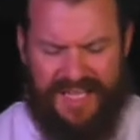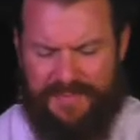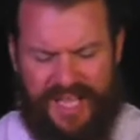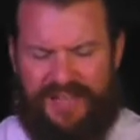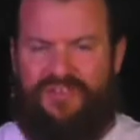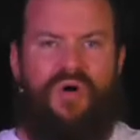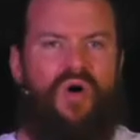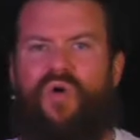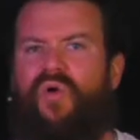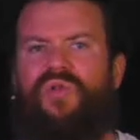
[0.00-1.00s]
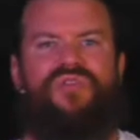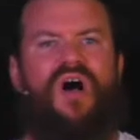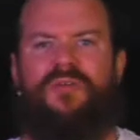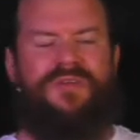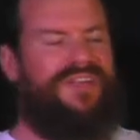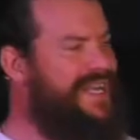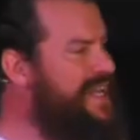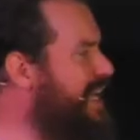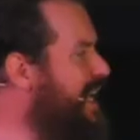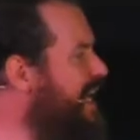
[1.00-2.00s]
like I keep saying, some old document.
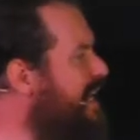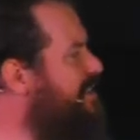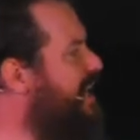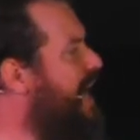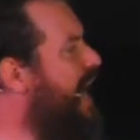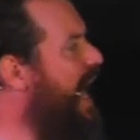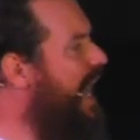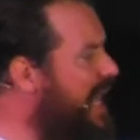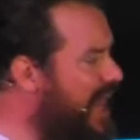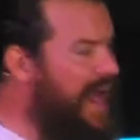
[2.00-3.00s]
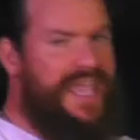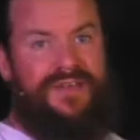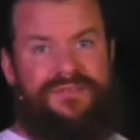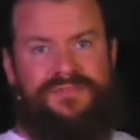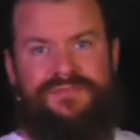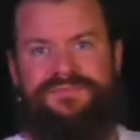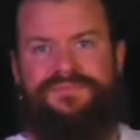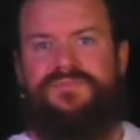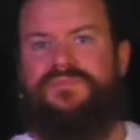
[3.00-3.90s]
It is alive